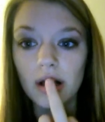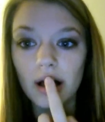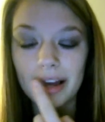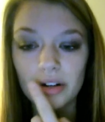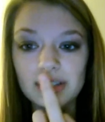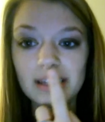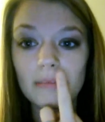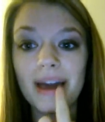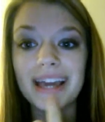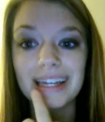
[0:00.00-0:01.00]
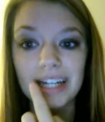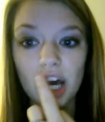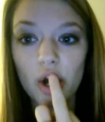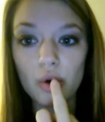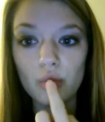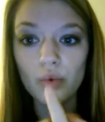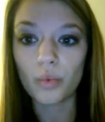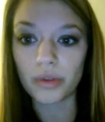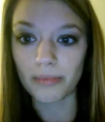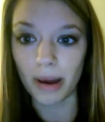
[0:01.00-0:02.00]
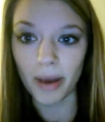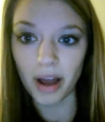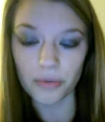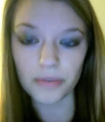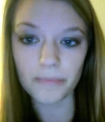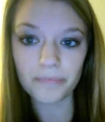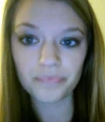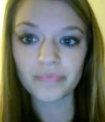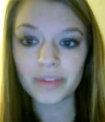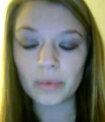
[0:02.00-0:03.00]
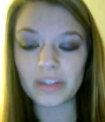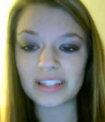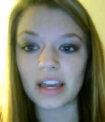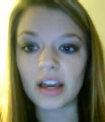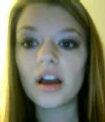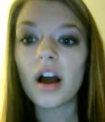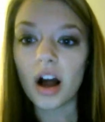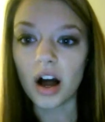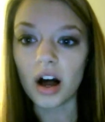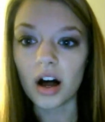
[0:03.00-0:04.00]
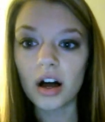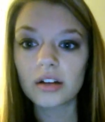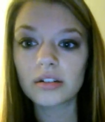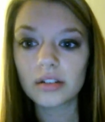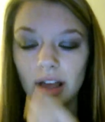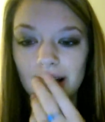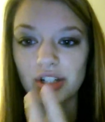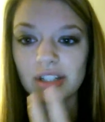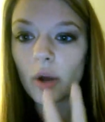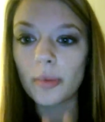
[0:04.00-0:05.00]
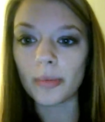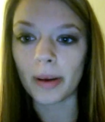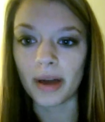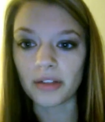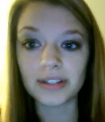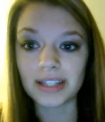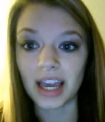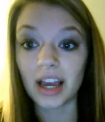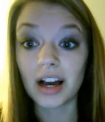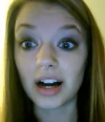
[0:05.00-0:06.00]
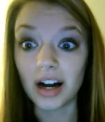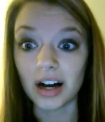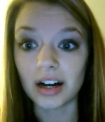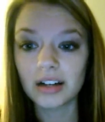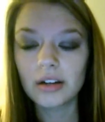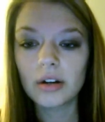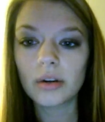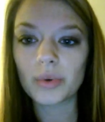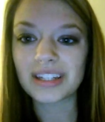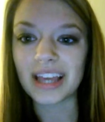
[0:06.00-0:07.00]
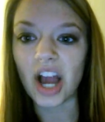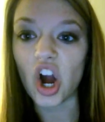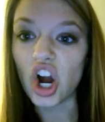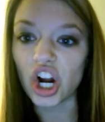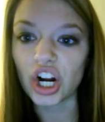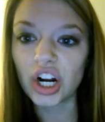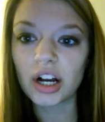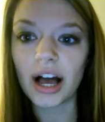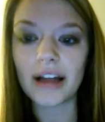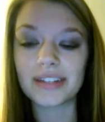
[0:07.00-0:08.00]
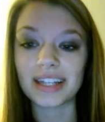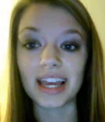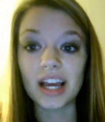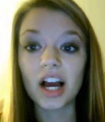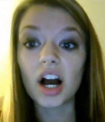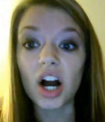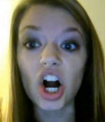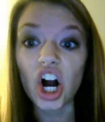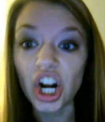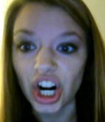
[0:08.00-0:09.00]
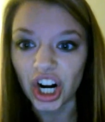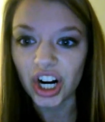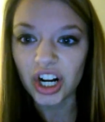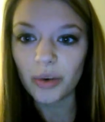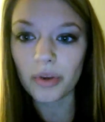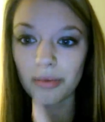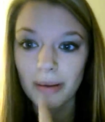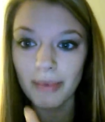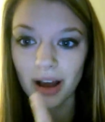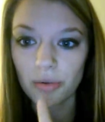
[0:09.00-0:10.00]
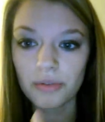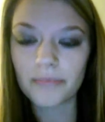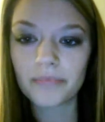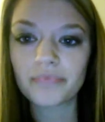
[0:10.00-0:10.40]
I honestly make an O with my mouth. When I say ah, I just open my mouth and say ah. I want to say R, I have to say R with my mouth.